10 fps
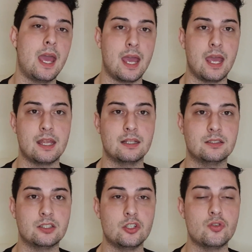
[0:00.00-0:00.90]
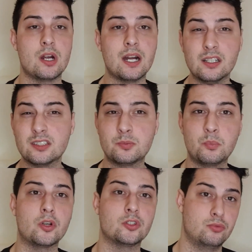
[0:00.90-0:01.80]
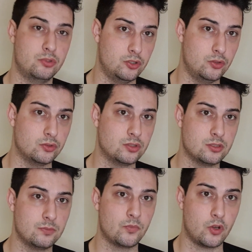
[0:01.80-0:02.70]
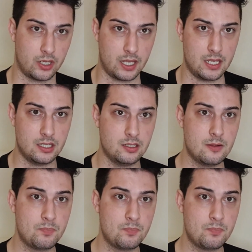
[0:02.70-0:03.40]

and you can't spot reduce, okay?